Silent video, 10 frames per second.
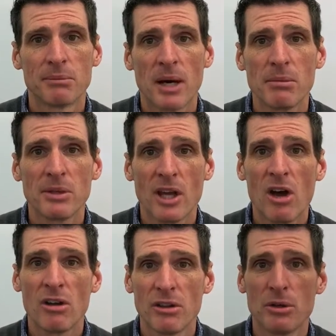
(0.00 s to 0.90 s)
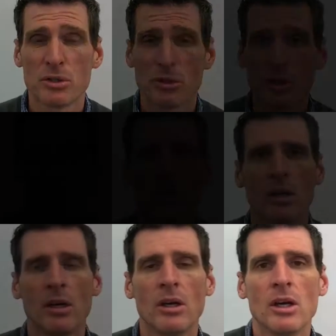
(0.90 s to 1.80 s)
Probably all of those are true.
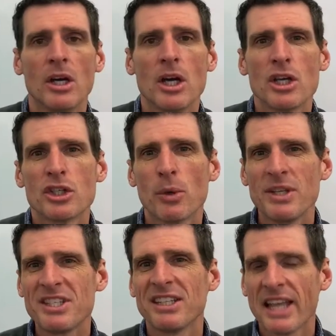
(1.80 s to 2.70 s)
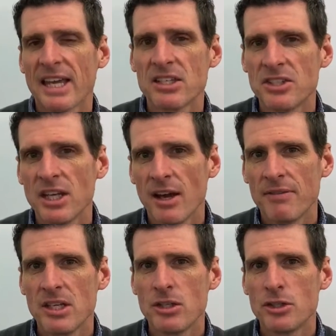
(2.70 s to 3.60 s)
So what's the legacy
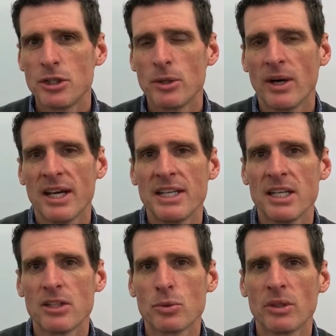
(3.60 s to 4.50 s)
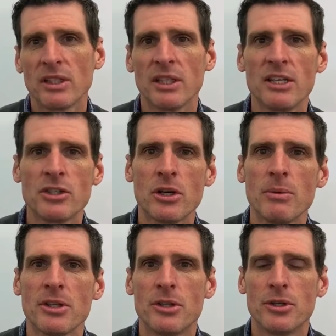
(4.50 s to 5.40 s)
of these two ideas? Well, let's start
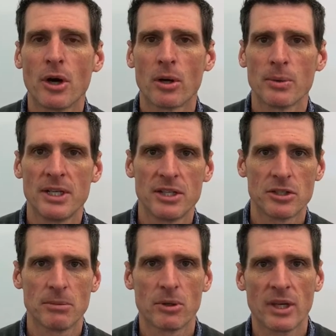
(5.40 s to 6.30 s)
with Darwinism,